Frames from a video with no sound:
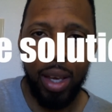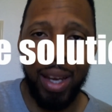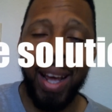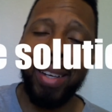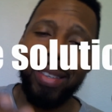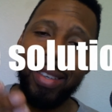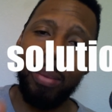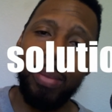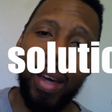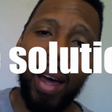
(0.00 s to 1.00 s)
and at the
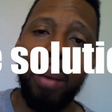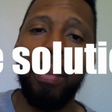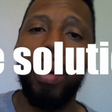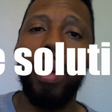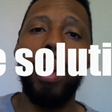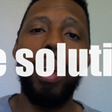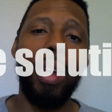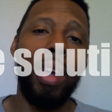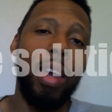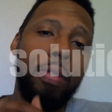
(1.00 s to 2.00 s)
same time,
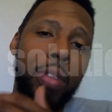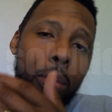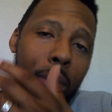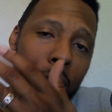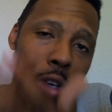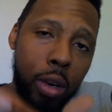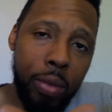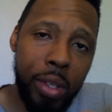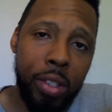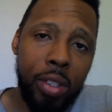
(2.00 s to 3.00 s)
give them a
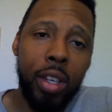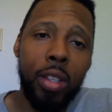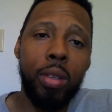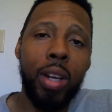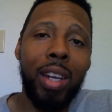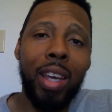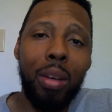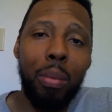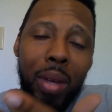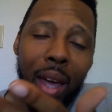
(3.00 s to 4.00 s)
service so that they
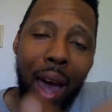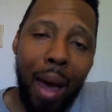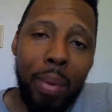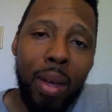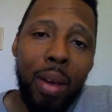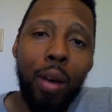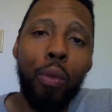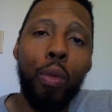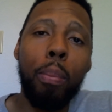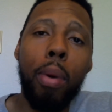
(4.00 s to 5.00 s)
can be happy
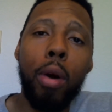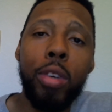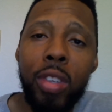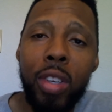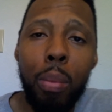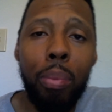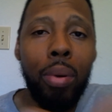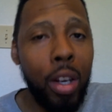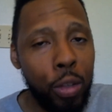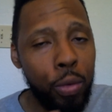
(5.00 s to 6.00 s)
for purchasing the
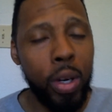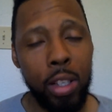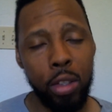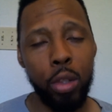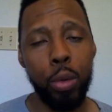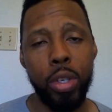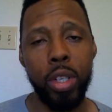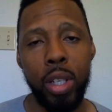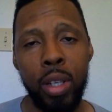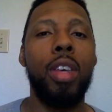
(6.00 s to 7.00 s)
product for that
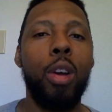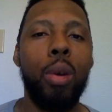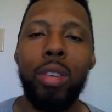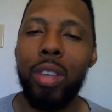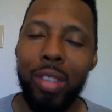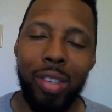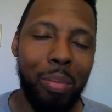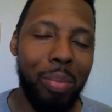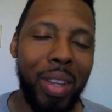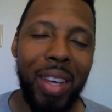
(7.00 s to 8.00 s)
solution. You're just
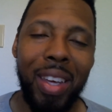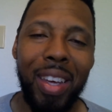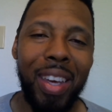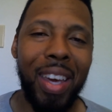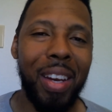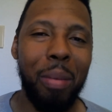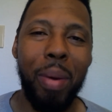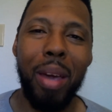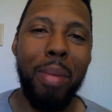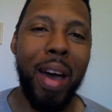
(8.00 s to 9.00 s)
simply getting a
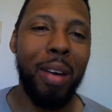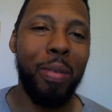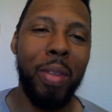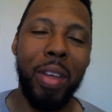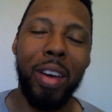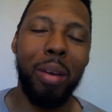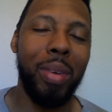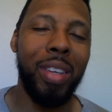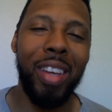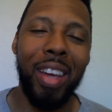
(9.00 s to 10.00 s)
payback for the
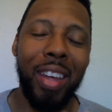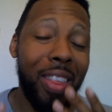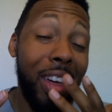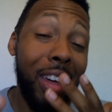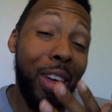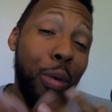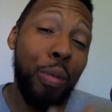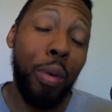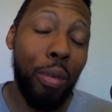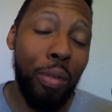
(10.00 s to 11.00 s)
company saying thank you
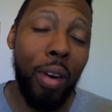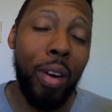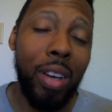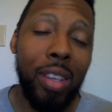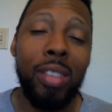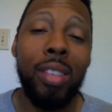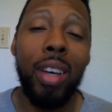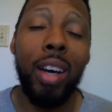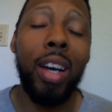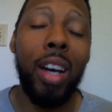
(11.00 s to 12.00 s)
for referring us
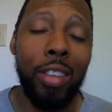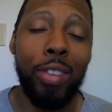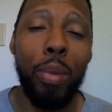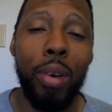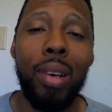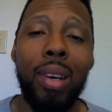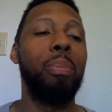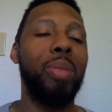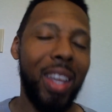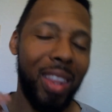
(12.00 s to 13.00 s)
a customer.
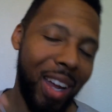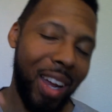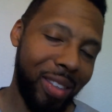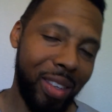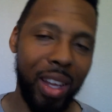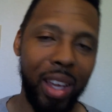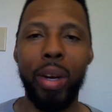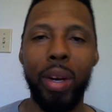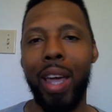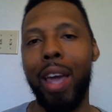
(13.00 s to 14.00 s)
And that is the name
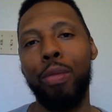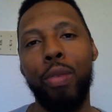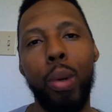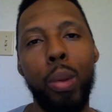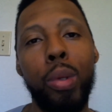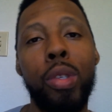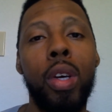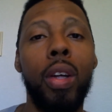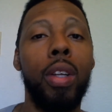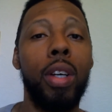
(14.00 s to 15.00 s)
of the game, folks.
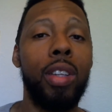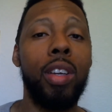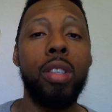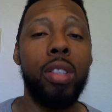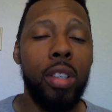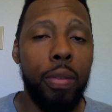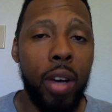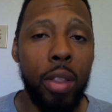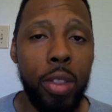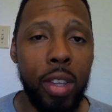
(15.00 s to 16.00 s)
Look, there's tons
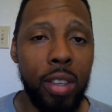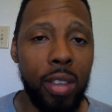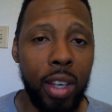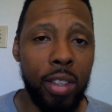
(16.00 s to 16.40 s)
of other things I can